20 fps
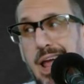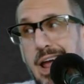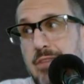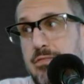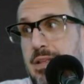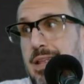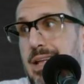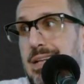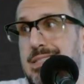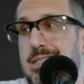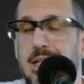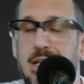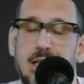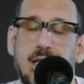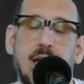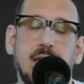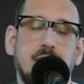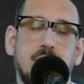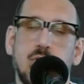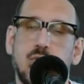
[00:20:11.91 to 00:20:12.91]

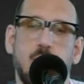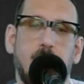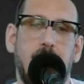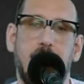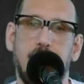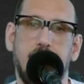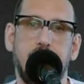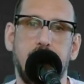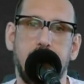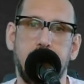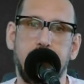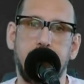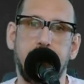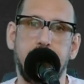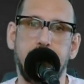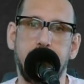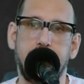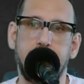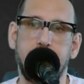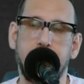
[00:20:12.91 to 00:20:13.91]
that's just what I heard.
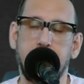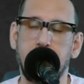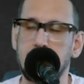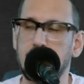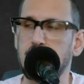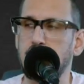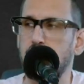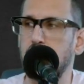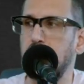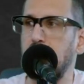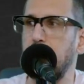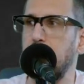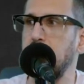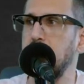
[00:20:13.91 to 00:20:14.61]
This is what they've been